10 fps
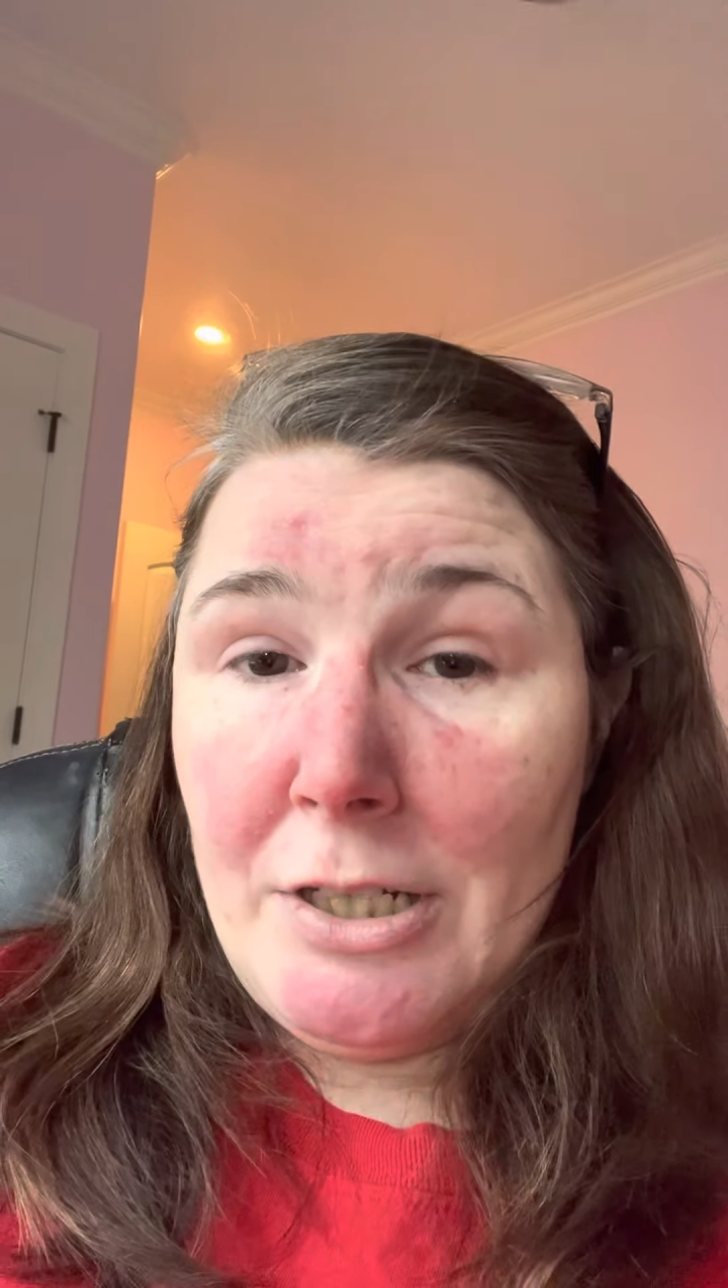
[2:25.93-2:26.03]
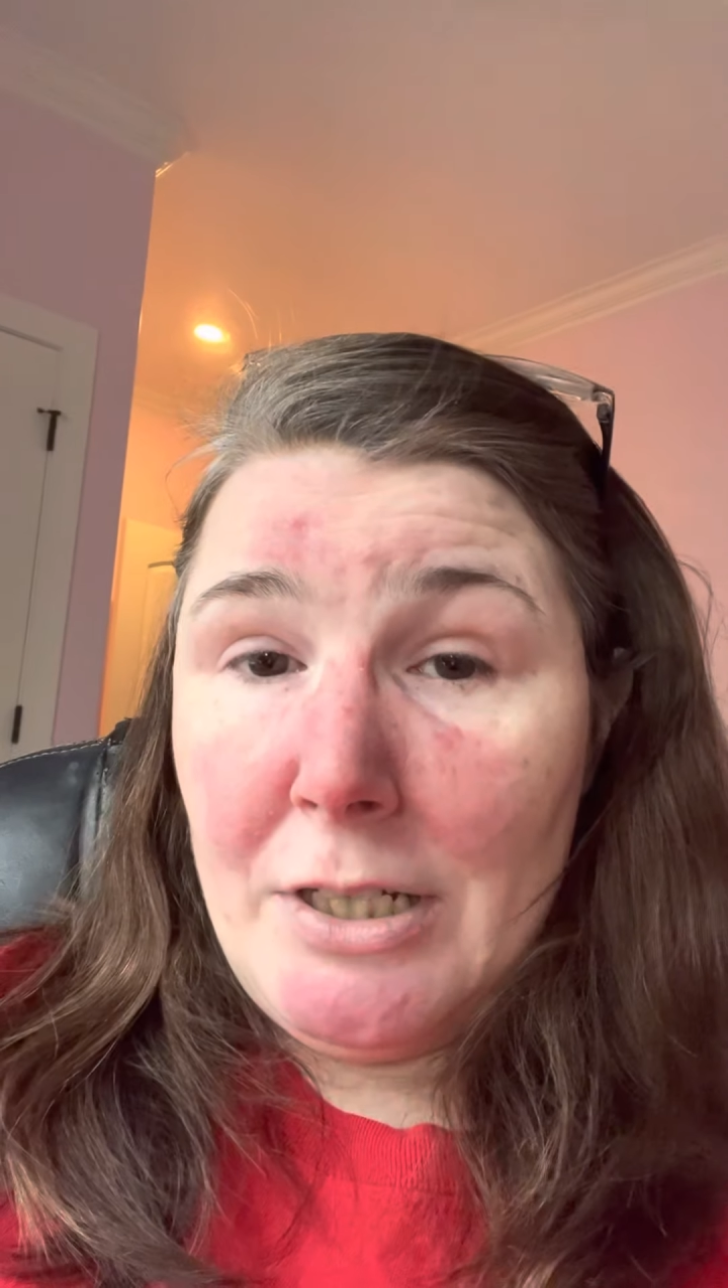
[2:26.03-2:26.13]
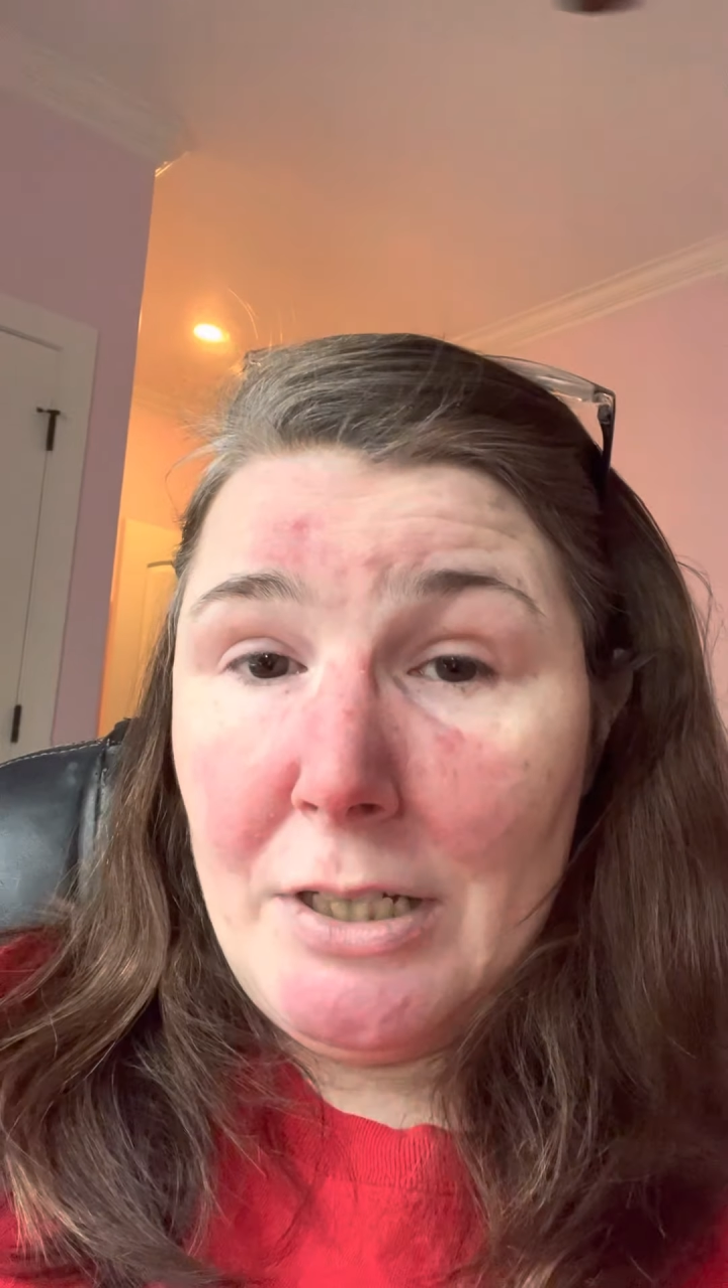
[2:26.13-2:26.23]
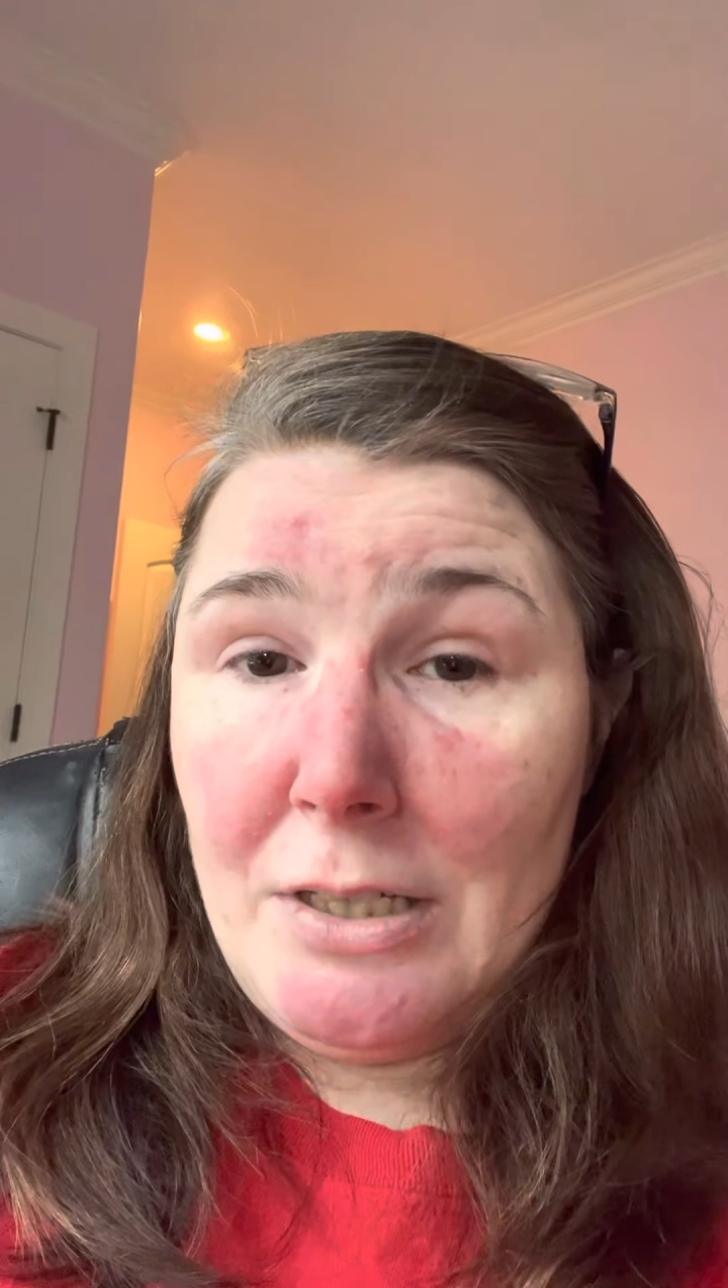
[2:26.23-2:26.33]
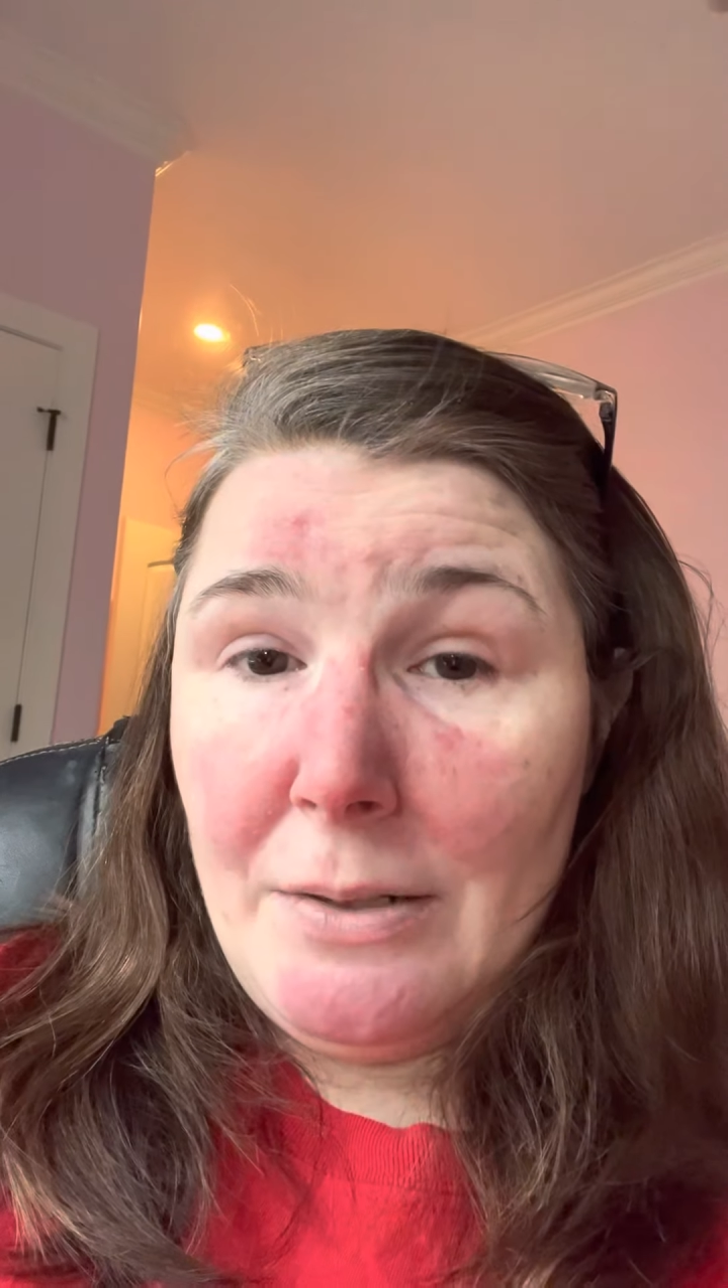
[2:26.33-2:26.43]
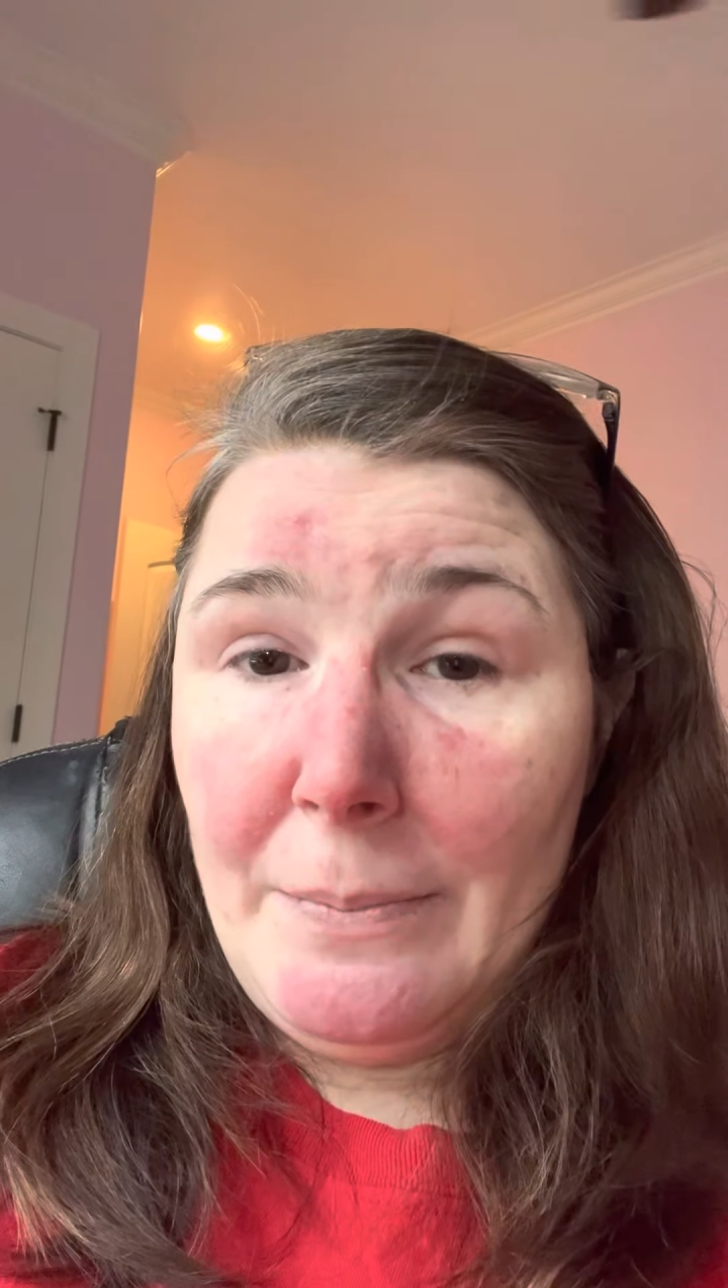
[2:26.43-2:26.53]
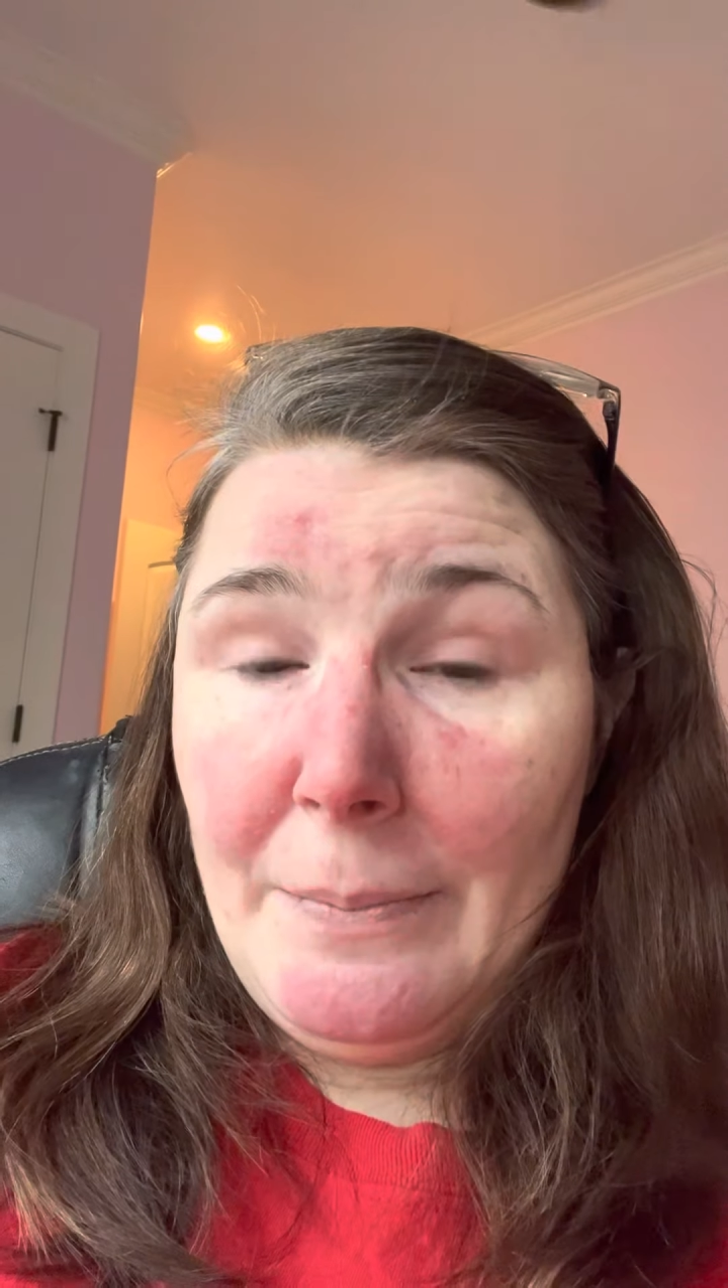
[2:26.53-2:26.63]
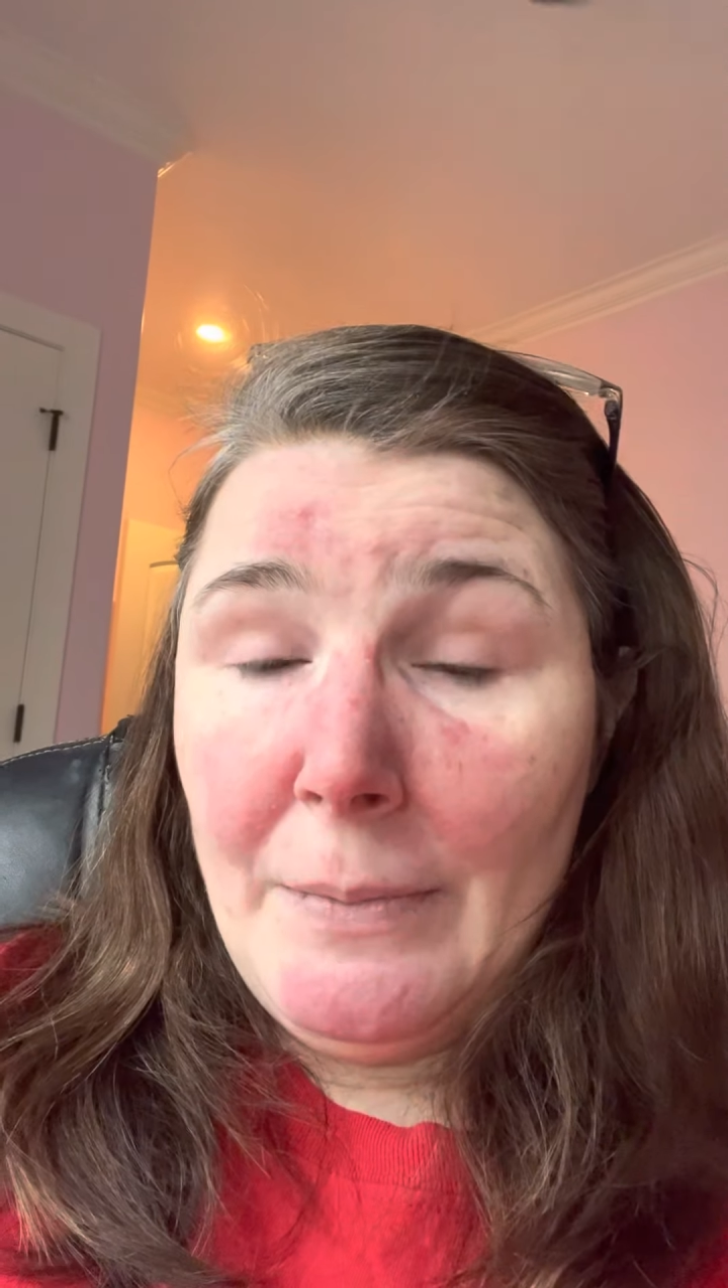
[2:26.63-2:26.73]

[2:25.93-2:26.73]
system.